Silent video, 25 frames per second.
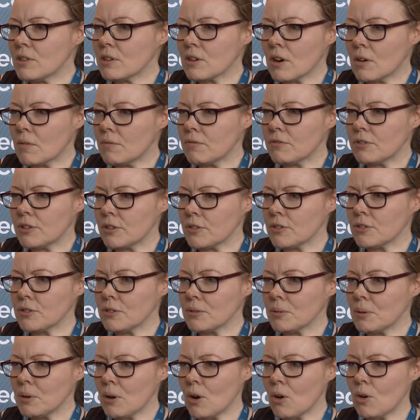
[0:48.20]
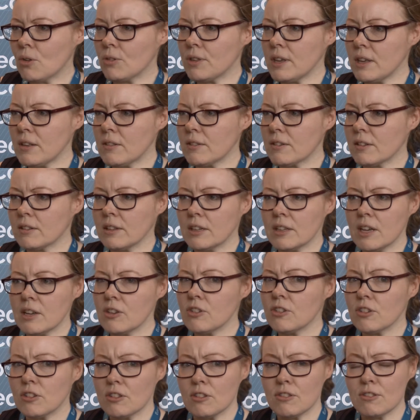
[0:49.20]
conference? All these
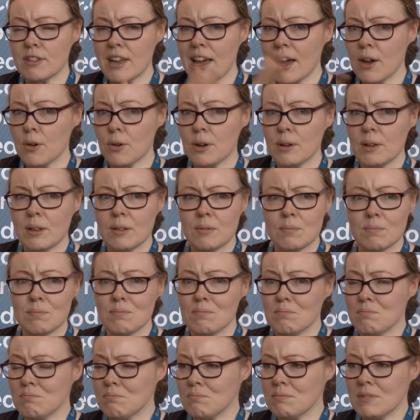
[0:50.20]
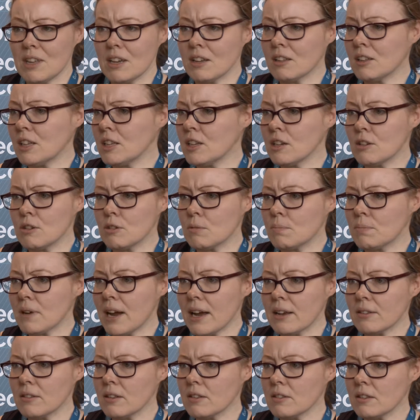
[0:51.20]
clinicians out in their clinical
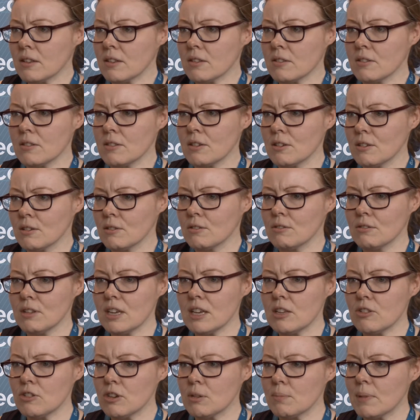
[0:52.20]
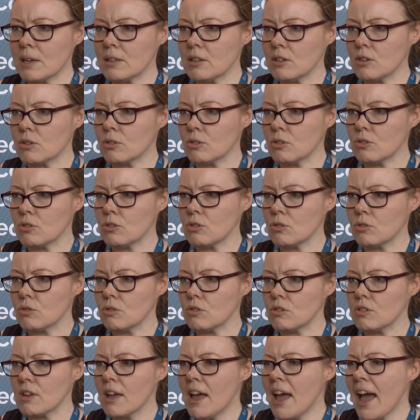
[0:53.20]
practices, teaching medical
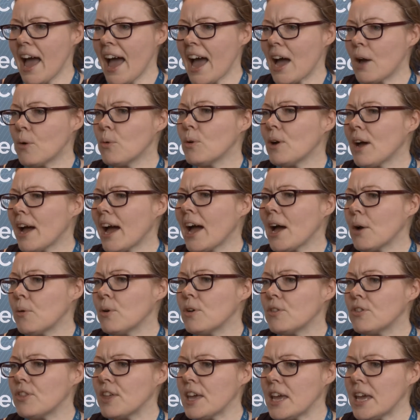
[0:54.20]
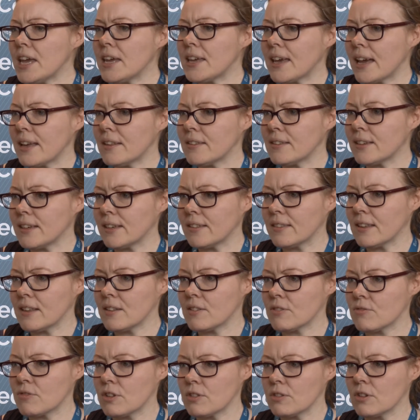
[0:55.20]
students, how are they getting
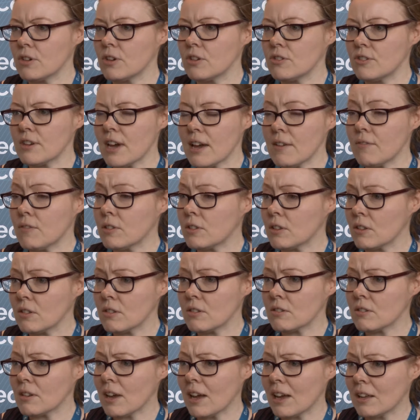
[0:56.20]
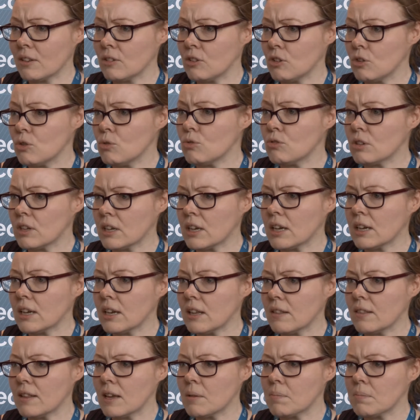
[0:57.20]
this research evidence and using it
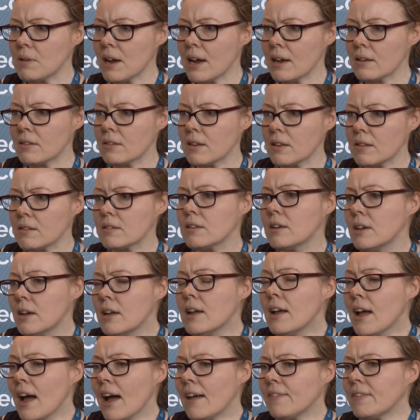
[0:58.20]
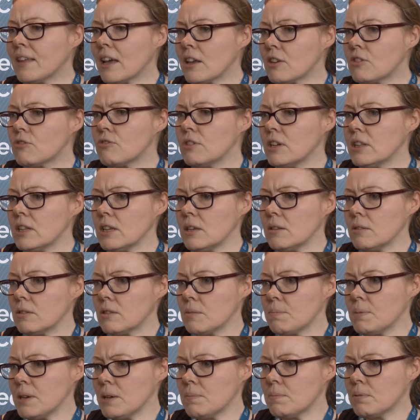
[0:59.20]
in their practice? And that's really
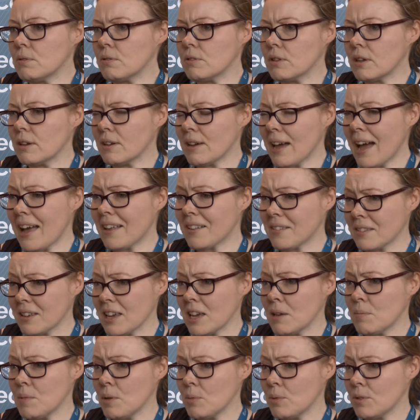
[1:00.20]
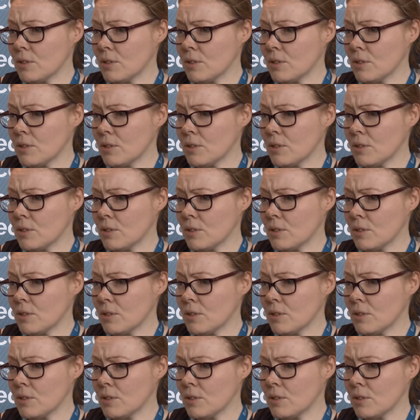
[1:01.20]
the people that askAMEE was